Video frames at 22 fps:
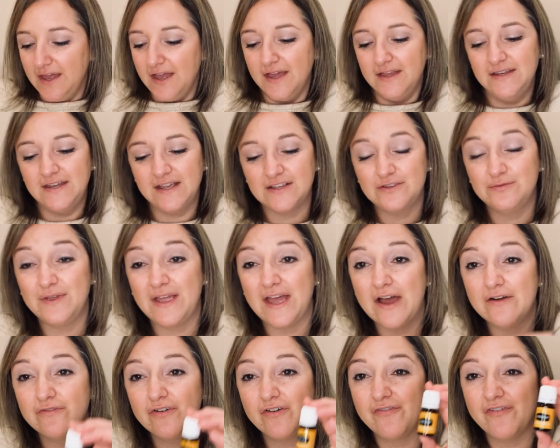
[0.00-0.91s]
Next, we
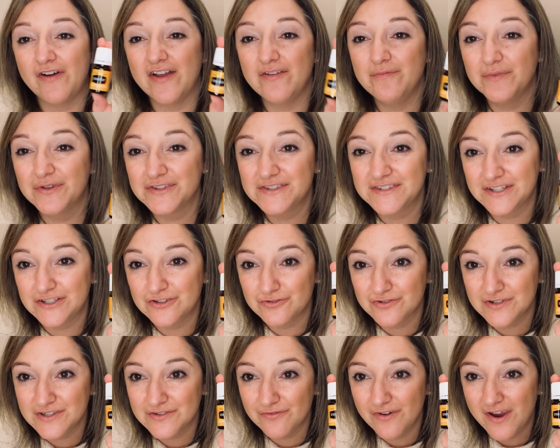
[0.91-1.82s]
have a 5 ml
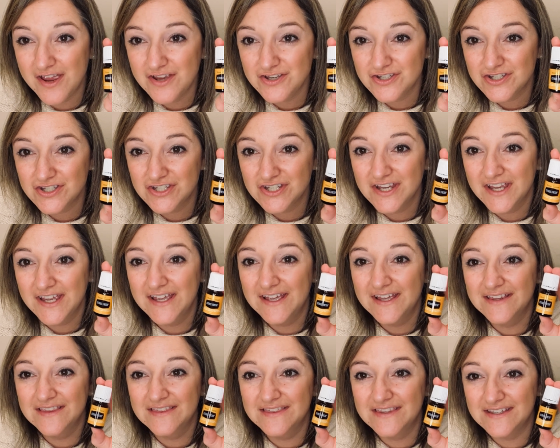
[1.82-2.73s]
Citrus Fresh.
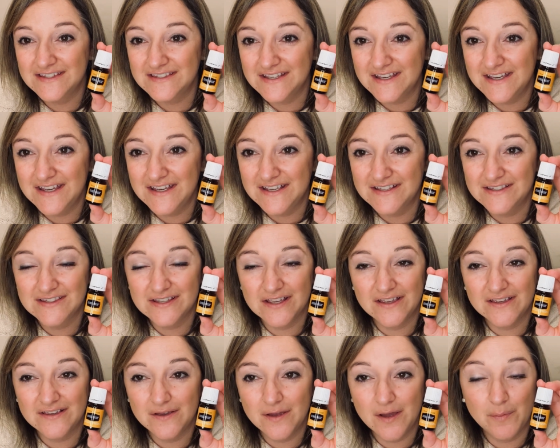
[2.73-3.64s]
This is
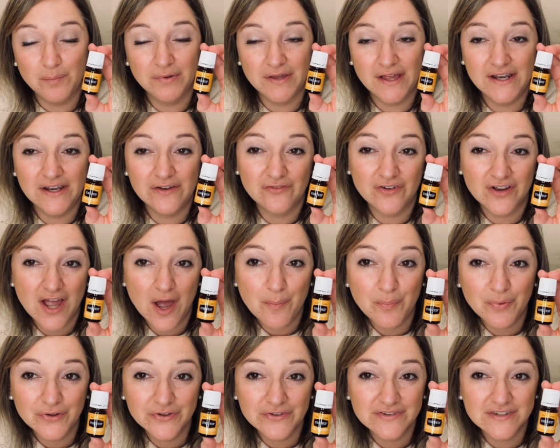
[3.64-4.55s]
a blend of a
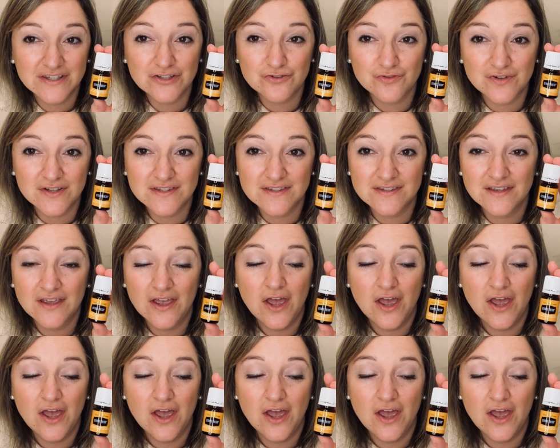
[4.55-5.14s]
couple citrus